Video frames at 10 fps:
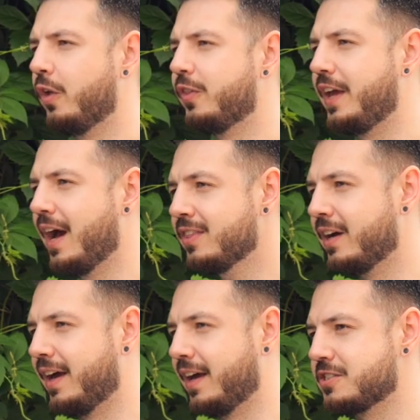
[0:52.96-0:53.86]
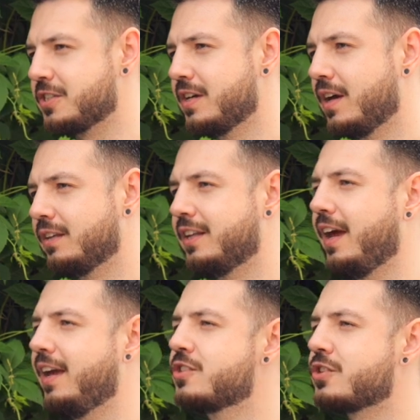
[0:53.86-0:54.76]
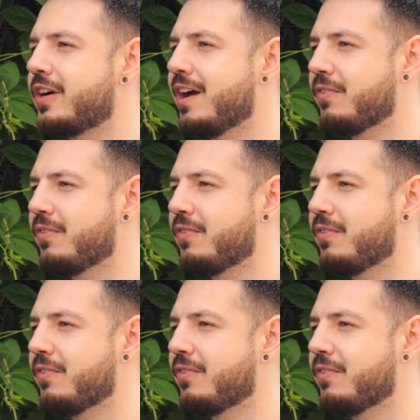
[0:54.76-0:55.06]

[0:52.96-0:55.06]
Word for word: On the other hand, the XRF